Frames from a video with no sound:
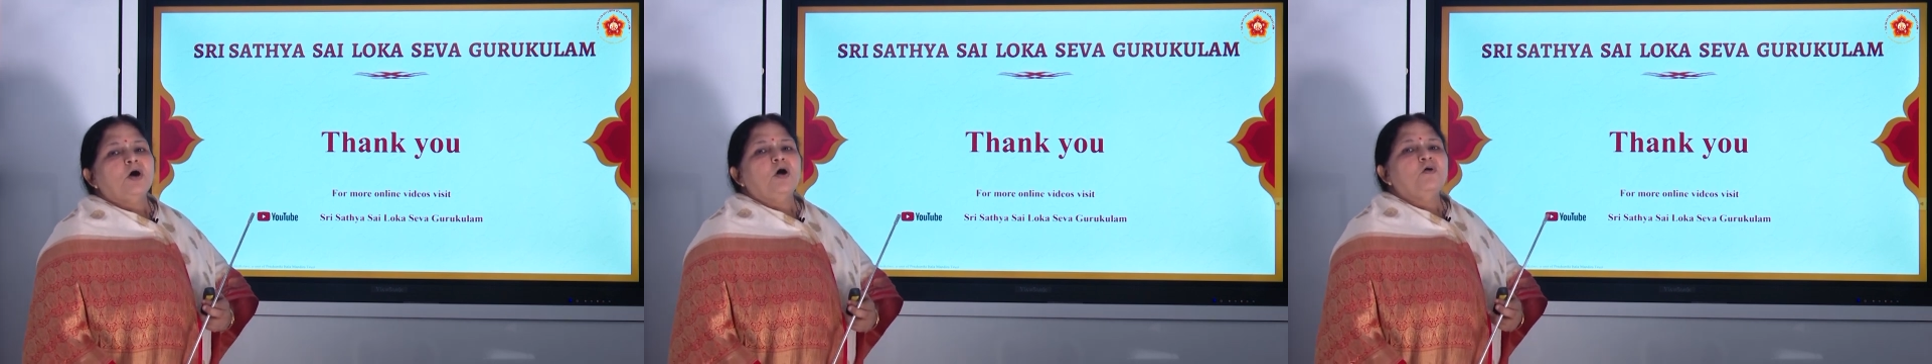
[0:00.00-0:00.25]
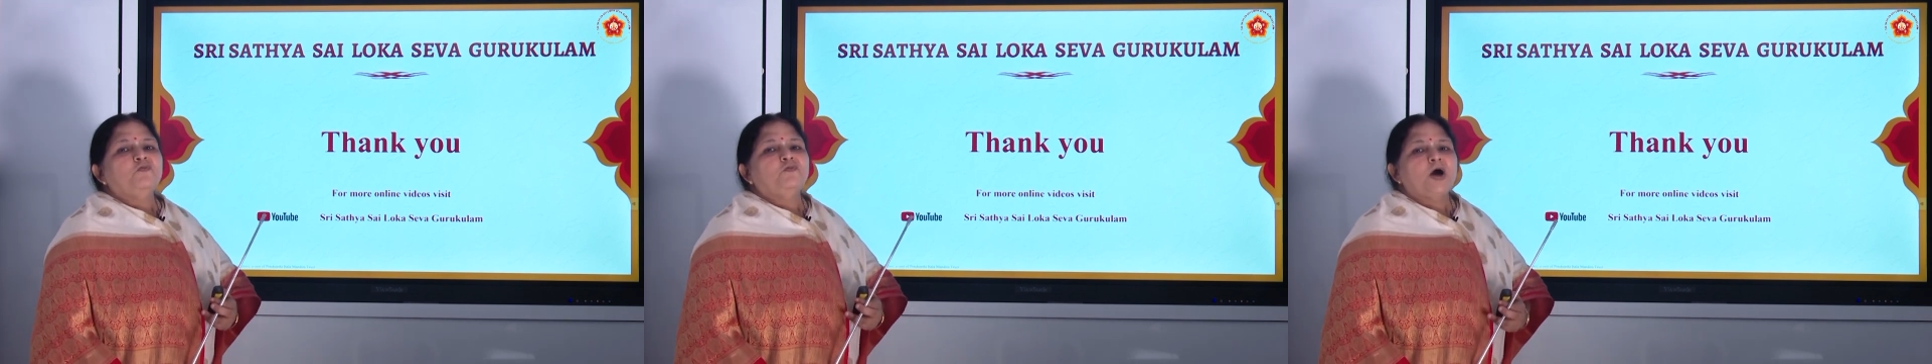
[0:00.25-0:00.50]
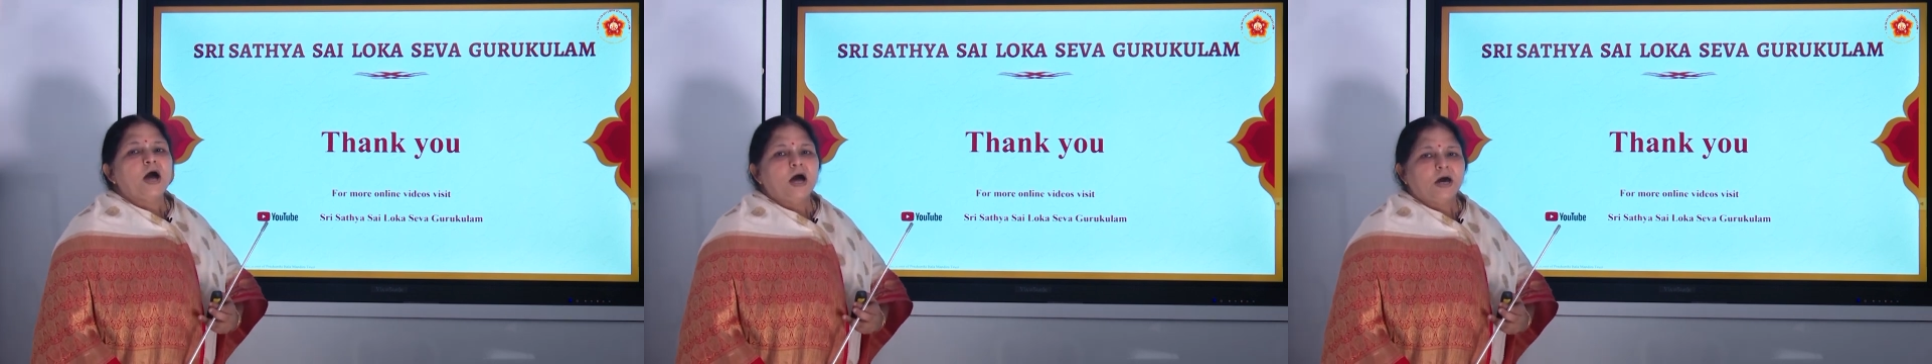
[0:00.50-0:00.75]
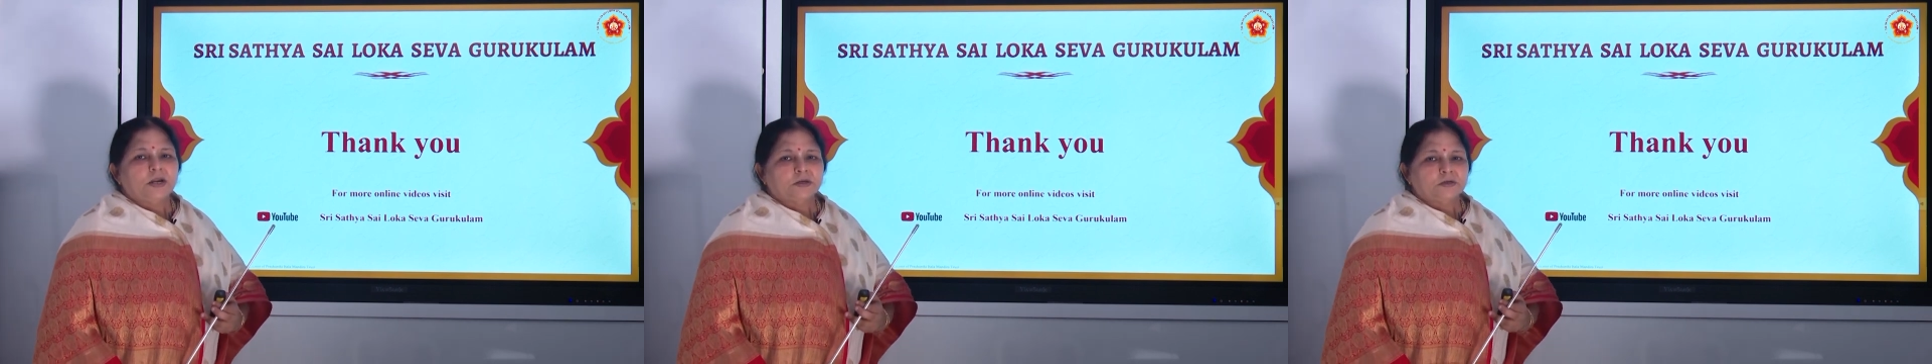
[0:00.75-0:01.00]
of
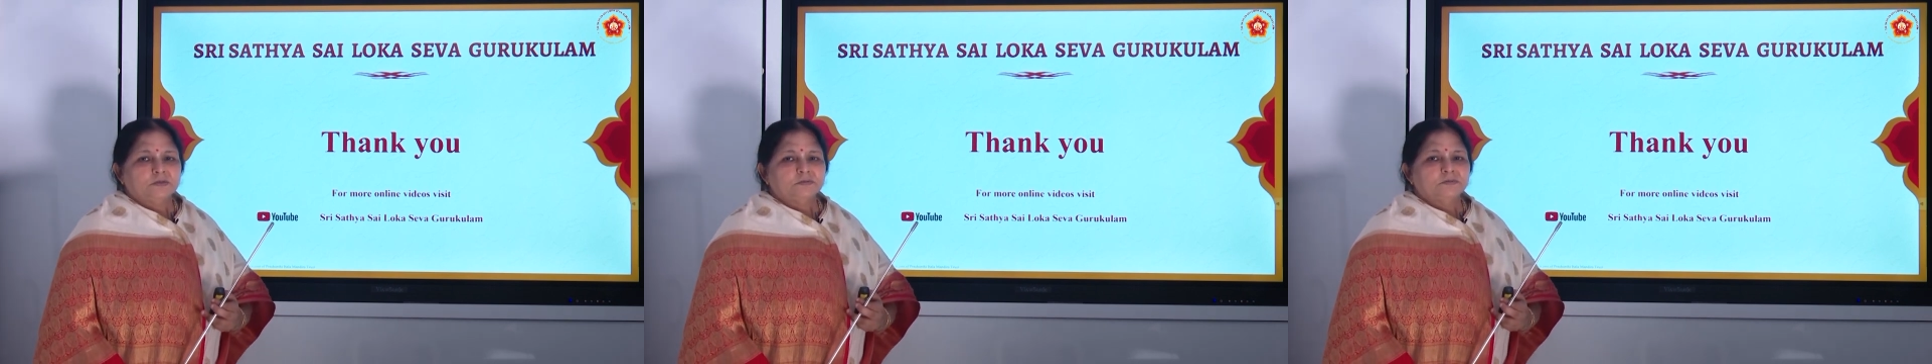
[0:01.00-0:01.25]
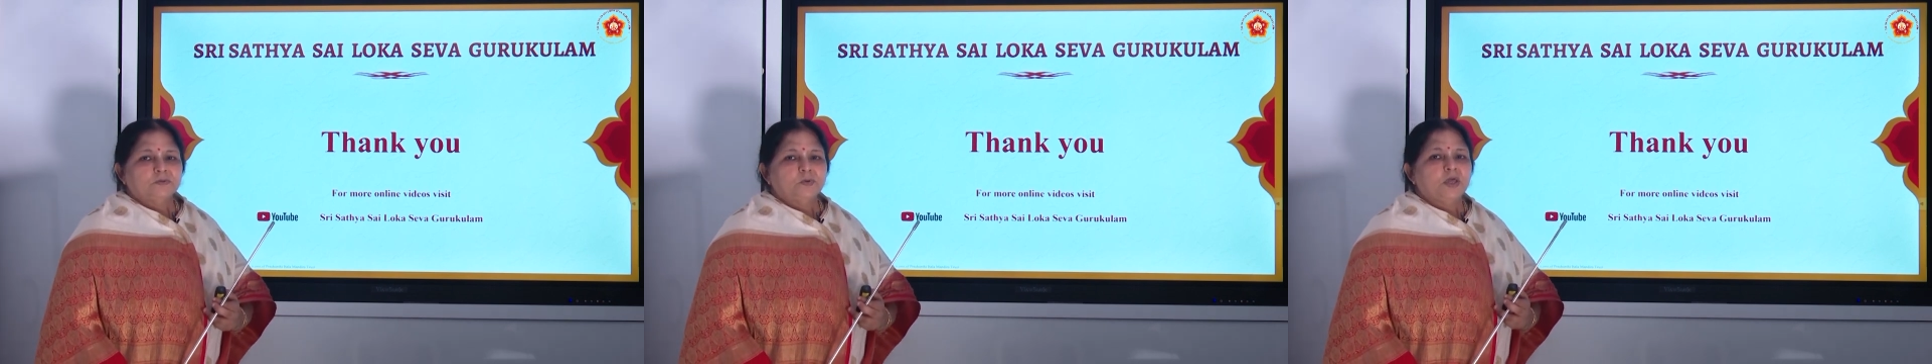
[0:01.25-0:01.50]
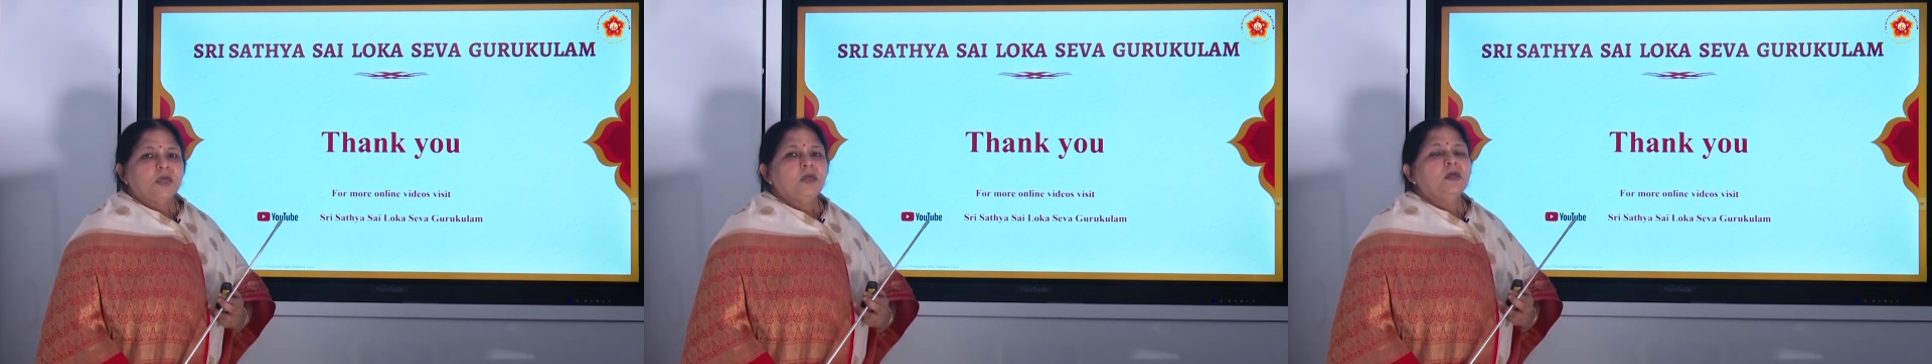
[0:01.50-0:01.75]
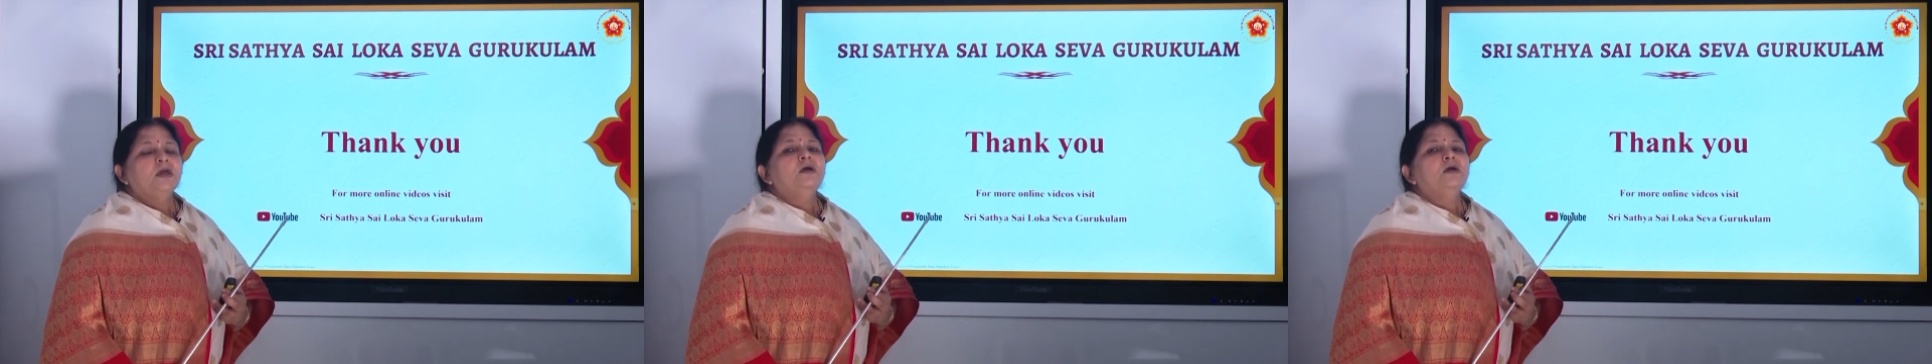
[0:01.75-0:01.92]
R. Okay.